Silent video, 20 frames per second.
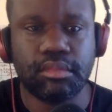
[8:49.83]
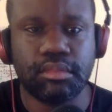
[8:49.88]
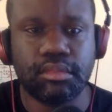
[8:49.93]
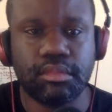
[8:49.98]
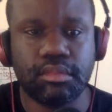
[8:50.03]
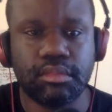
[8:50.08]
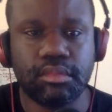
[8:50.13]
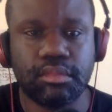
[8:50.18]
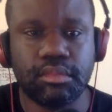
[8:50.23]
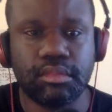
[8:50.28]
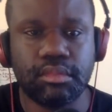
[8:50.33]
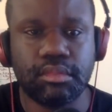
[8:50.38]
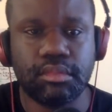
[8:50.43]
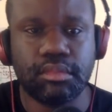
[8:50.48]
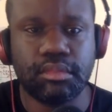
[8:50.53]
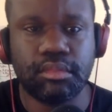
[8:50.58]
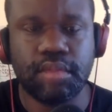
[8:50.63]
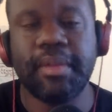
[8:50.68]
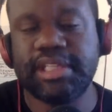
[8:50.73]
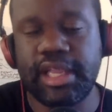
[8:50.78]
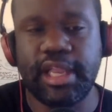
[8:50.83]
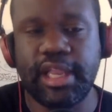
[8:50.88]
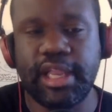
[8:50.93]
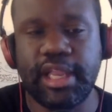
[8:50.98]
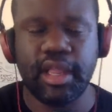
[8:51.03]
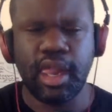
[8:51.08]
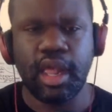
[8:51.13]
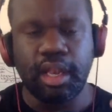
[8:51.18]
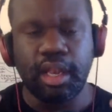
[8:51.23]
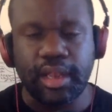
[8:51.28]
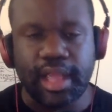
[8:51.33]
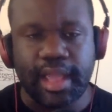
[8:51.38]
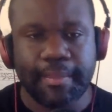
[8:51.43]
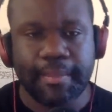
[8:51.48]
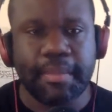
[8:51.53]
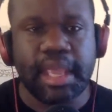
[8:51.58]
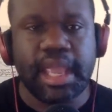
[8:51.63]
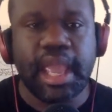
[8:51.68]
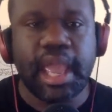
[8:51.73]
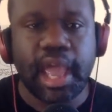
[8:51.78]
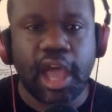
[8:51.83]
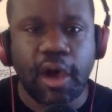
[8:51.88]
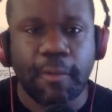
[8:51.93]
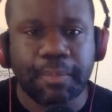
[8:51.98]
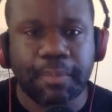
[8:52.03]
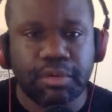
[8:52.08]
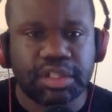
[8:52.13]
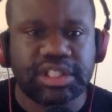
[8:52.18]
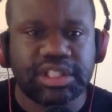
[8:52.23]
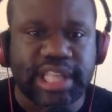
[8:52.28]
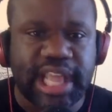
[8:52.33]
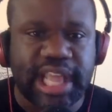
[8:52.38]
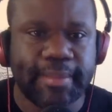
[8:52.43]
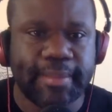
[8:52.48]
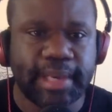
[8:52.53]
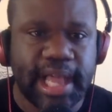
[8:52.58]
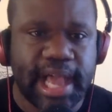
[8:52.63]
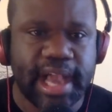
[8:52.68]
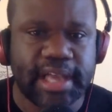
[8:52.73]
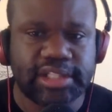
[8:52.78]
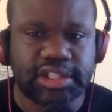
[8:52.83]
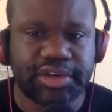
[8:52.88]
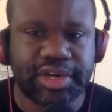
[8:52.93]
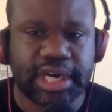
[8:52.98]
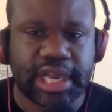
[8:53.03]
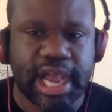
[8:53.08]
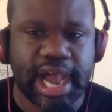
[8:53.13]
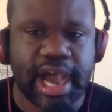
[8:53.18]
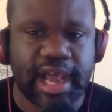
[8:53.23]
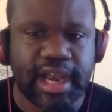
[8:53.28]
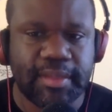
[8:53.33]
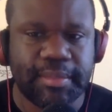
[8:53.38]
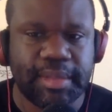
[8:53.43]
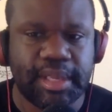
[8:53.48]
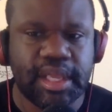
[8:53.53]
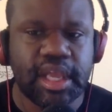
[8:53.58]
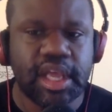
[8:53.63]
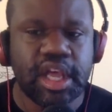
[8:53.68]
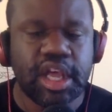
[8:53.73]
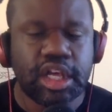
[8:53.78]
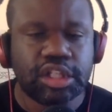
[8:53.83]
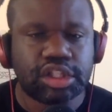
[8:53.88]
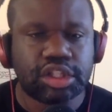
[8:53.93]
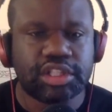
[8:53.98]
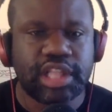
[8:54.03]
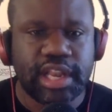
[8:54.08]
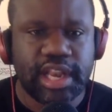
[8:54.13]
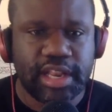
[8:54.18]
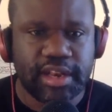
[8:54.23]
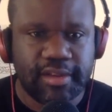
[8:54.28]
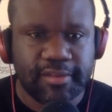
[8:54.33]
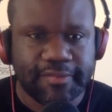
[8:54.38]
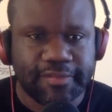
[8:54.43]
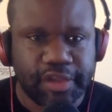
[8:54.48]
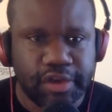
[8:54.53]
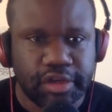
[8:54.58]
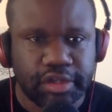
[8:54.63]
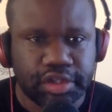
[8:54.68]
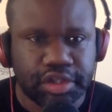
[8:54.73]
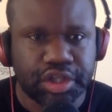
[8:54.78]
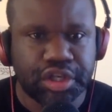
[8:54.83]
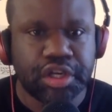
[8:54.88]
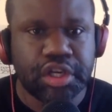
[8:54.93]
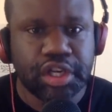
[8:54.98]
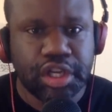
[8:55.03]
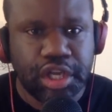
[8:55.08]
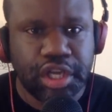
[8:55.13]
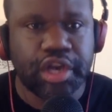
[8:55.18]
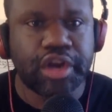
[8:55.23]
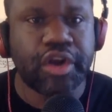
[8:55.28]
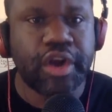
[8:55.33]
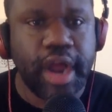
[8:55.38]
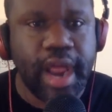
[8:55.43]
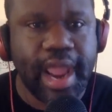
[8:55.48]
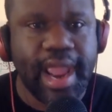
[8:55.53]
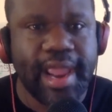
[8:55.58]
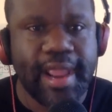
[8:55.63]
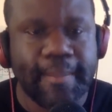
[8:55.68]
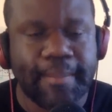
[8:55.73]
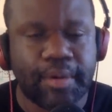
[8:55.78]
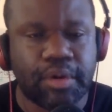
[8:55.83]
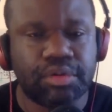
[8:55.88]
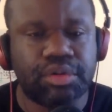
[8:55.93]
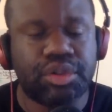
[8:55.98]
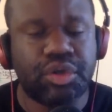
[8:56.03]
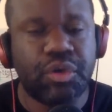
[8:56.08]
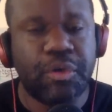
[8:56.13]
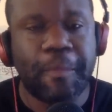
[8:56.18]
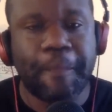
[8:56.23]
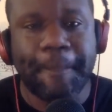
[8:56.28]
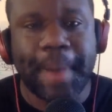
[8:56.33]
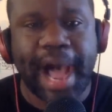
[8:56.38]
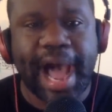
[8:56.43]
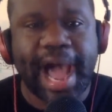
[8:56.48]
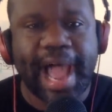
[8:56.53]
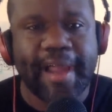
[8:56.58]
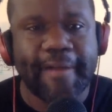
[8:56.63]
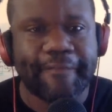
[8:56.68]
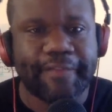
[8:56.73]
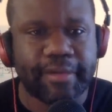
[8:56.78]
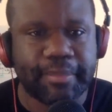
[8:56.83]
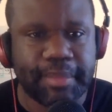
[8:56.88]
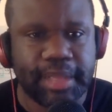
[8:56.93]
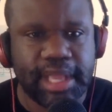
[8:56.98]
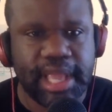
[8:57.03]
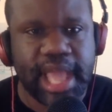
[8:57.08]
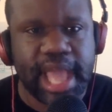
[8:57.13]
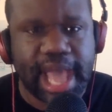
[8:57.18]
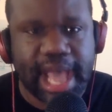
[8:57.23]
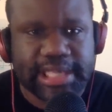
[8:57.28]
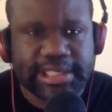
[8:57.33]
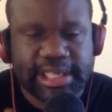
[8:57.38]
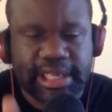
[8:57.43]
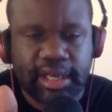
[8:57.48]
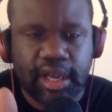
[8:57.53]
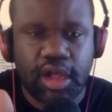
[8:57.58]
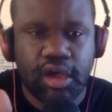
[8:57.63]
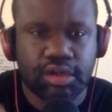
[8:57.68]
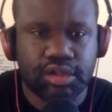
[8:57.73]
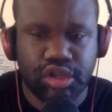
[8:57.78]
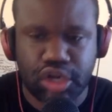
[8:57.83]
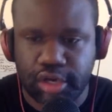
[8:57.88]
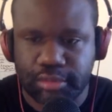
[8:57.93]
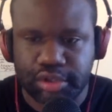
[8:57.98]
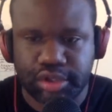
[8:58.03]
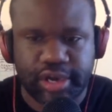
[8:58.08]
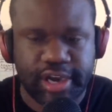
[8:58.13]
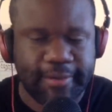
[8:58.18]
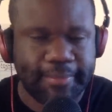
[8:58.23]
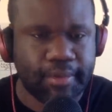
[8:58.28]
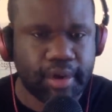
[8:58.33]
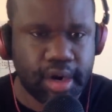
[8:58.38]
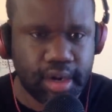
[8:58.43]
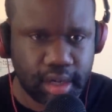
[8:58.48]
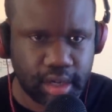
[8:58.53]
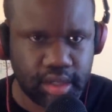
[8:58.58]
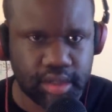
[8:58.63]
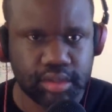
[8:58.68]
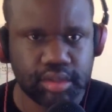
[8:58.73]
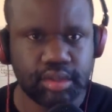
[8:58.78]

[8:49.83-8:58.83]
I'm going to say it again. Let me help you stabilize your economy so that in the future you're able to buy from me as a long term trade partner.